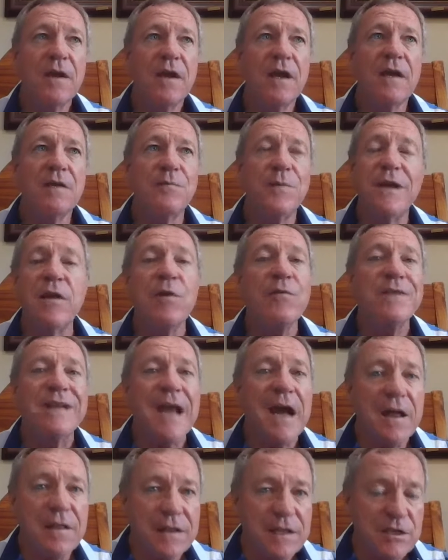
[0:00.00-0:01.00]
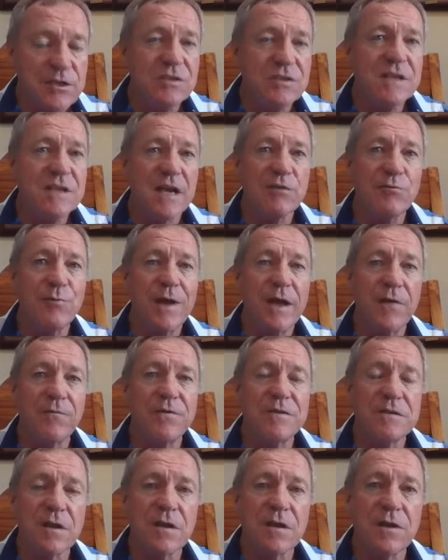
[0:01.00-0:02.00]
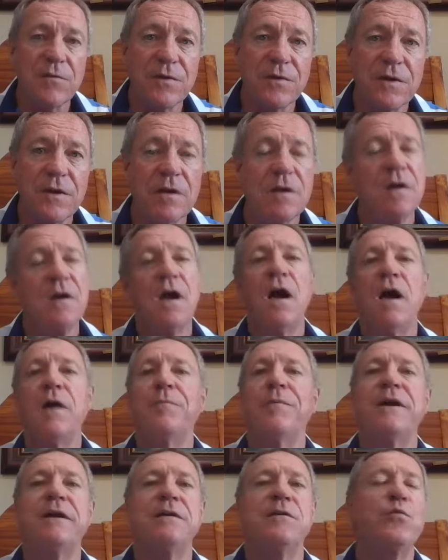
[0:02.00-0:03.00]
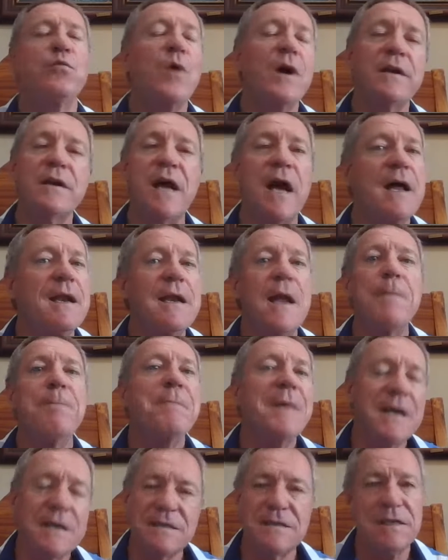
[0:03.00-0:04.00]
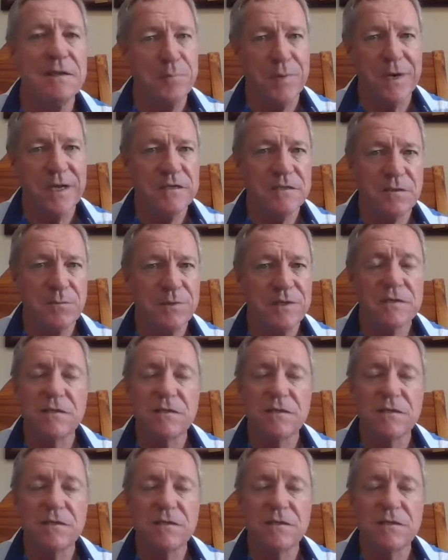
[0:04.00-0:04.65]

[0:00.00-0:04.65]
and many of the other issues that we have in South Africa, I mean, what an amazing place to be.